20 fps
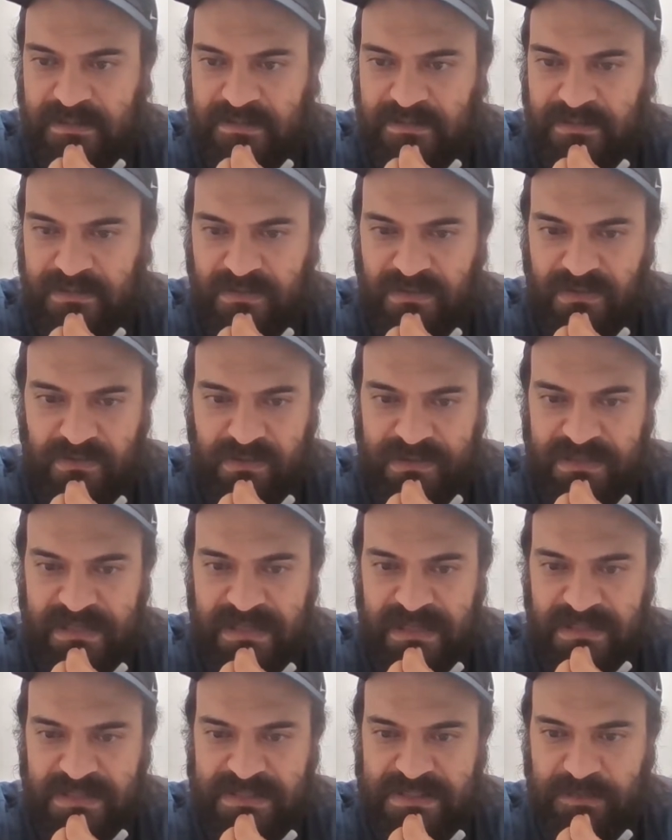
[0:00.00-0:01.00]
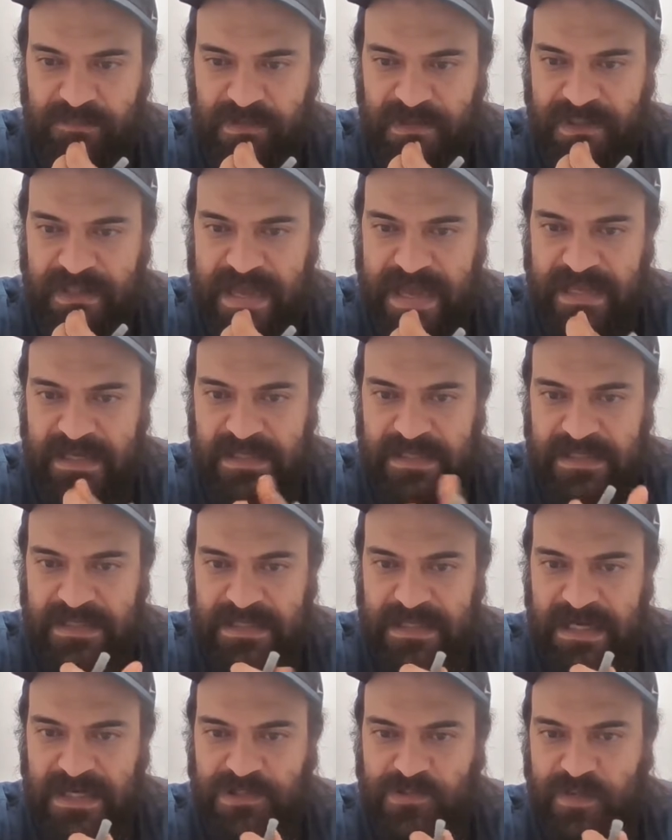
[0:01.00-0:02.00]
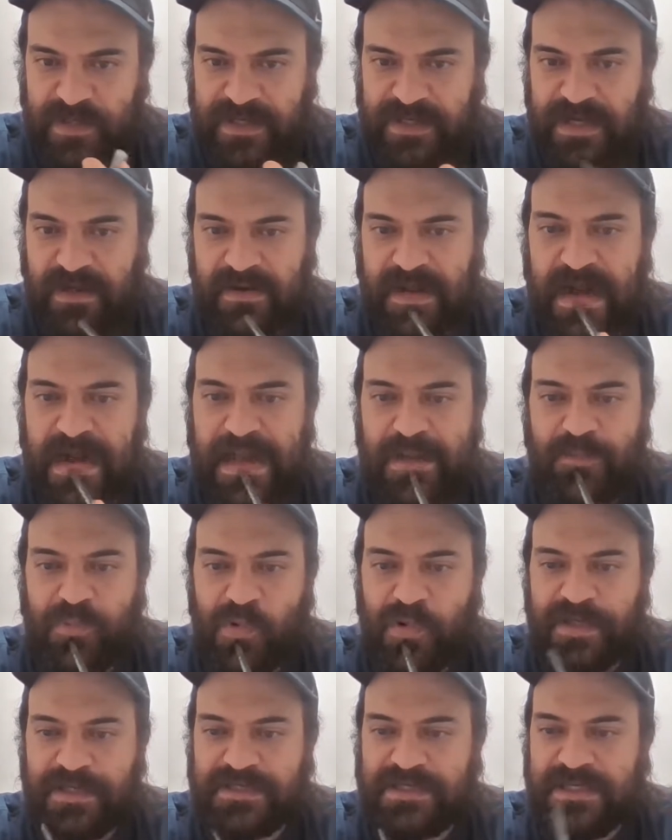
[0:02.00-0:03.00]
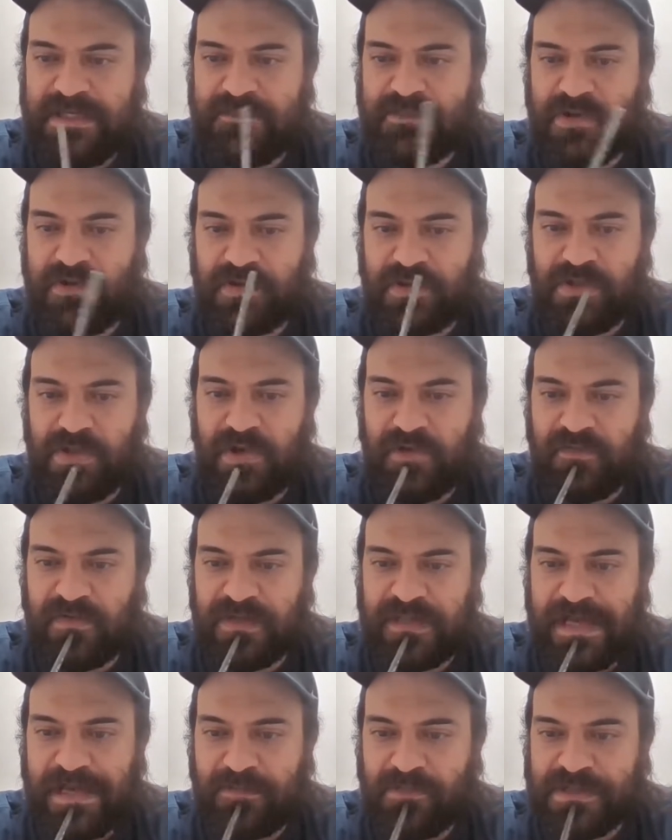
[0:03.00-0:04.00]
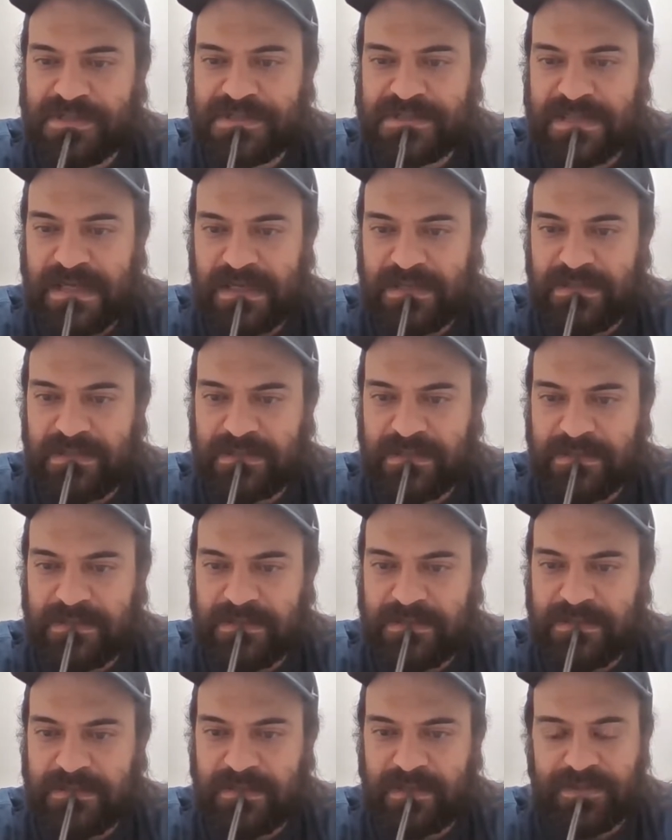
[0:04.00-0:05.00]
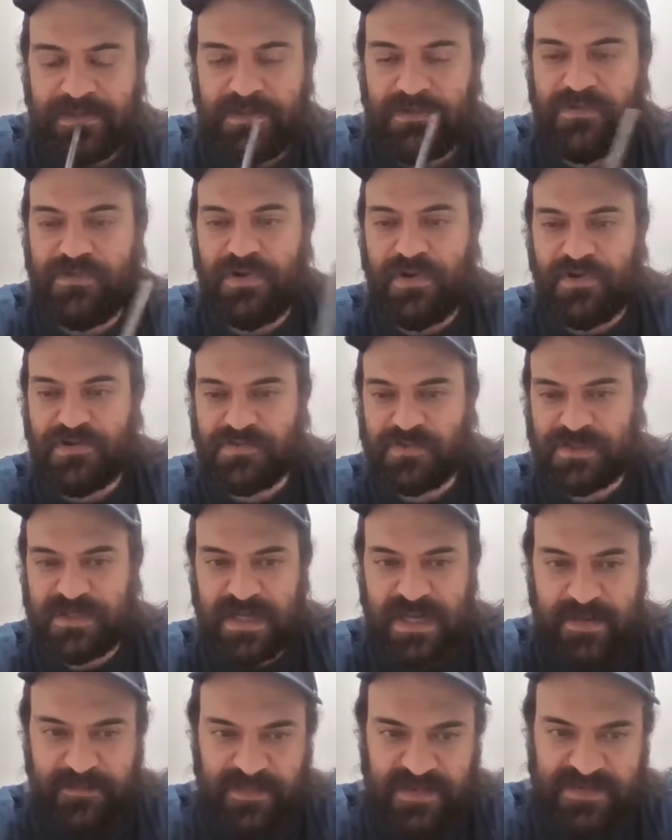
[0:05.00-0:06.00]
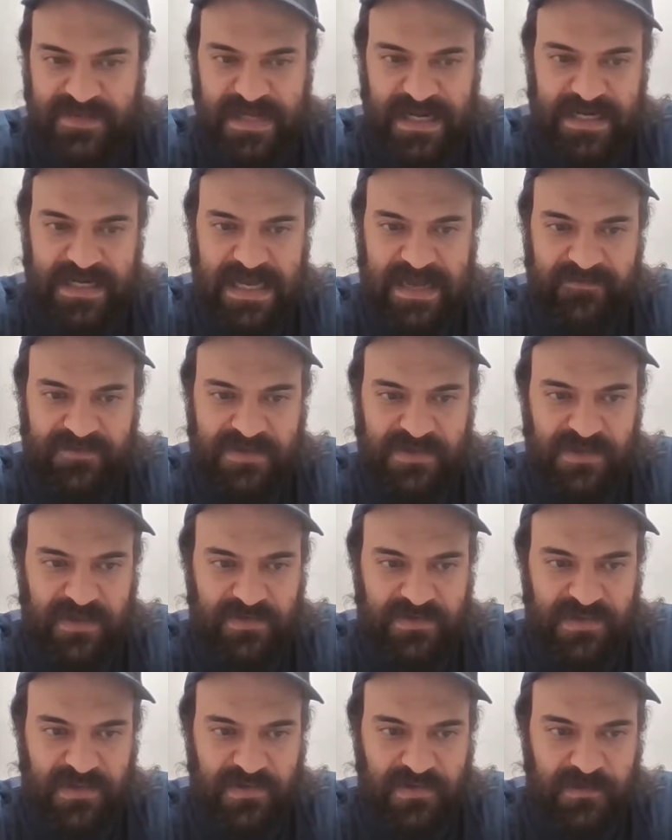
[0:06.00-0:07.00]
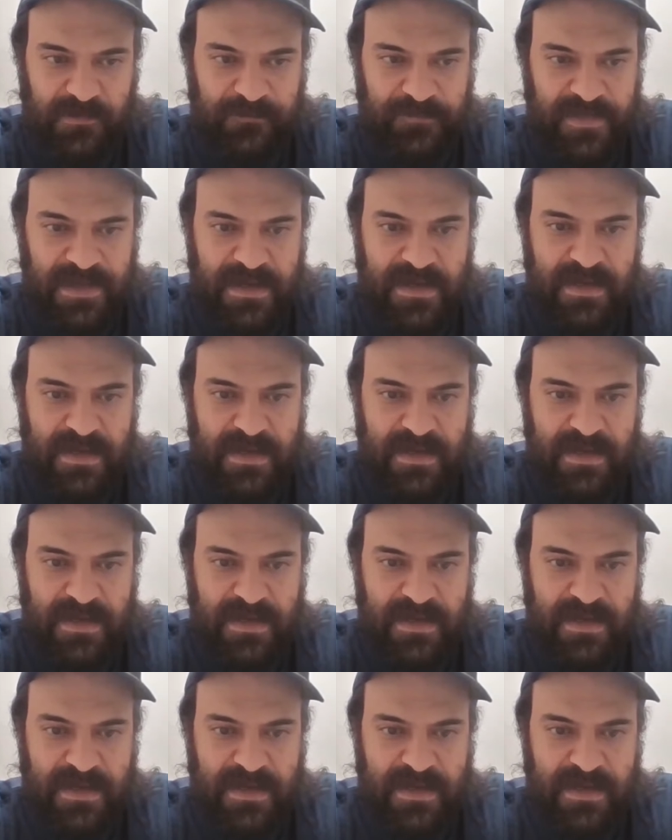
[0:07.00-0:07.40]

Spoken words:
Don't know what the hell is up with that. I tweeted out High Point, team total over. That one's not looking good, although who knows what's going to happen in the second half. It's a low total.